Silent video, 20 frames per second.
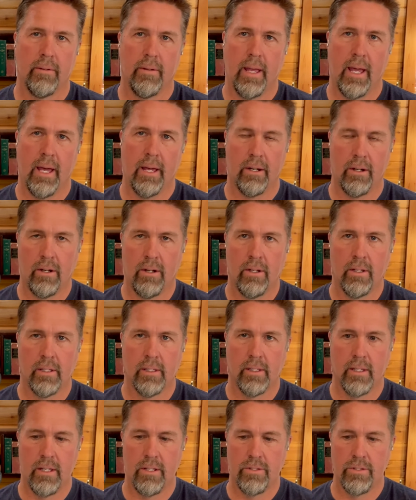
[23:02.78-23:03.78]
at
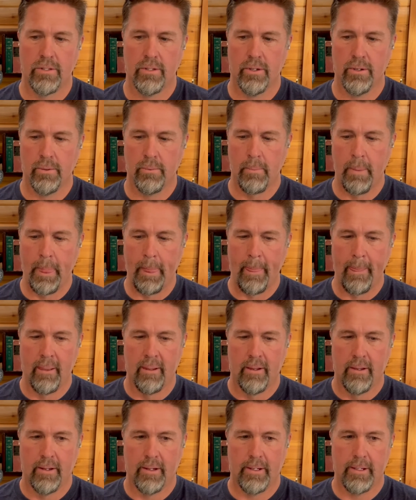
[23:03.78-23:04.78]
all. And so
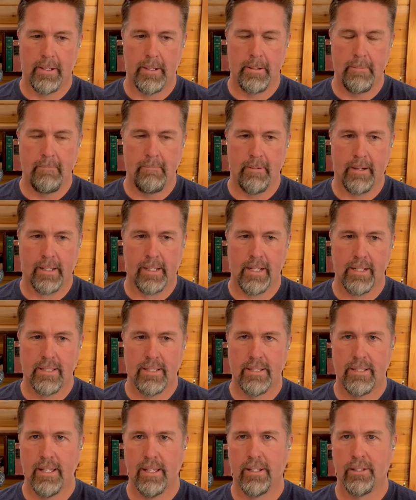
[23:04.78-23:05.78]
I got to
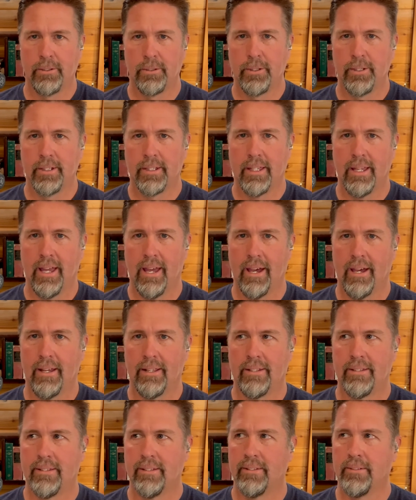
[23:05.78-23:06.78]
take a look
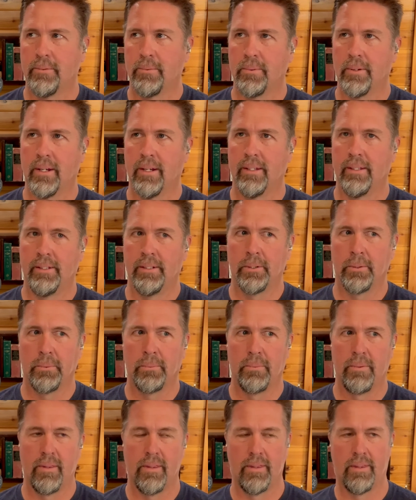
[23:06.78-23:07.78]
at,
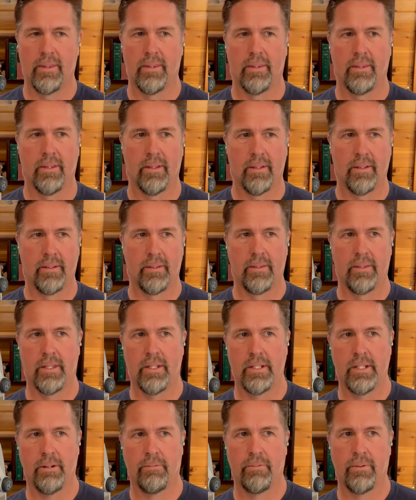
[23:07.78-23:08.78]
the
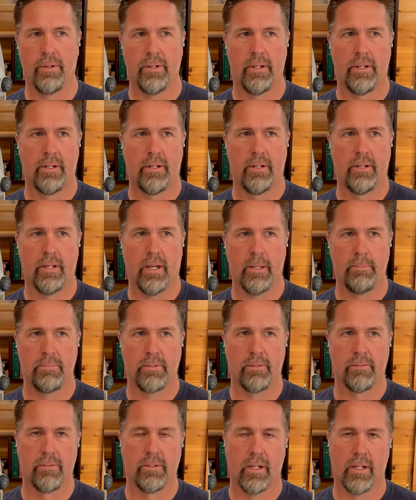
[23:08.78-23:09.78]
different types
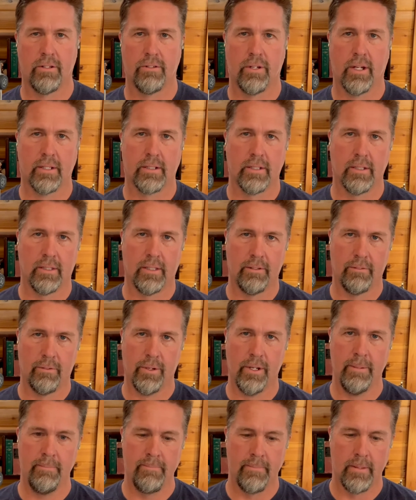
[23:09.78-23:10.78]
of contract
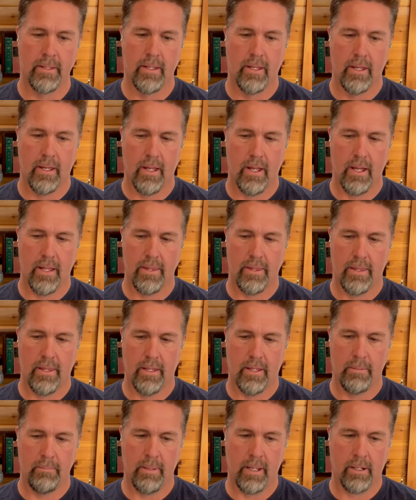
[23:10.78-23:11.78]
delivery, and
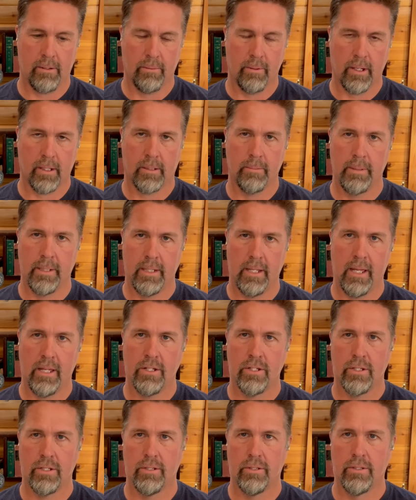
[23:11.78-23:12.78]
then make
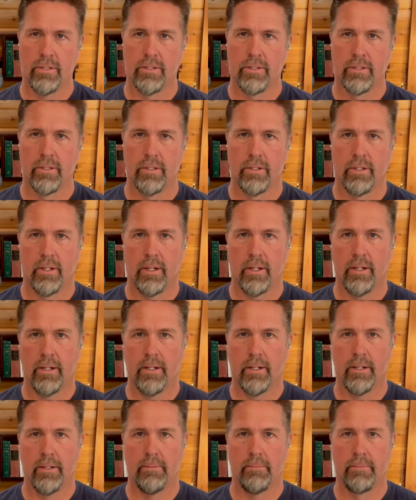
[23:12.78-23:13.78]
recommendations
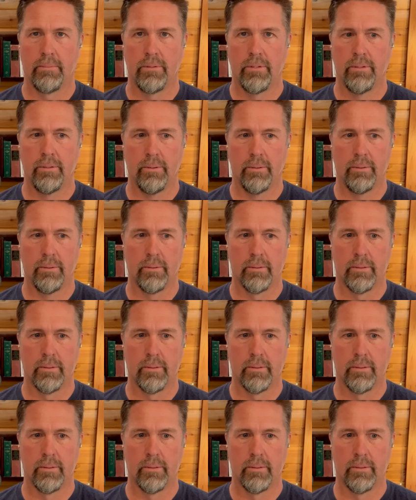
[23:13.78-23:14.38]
to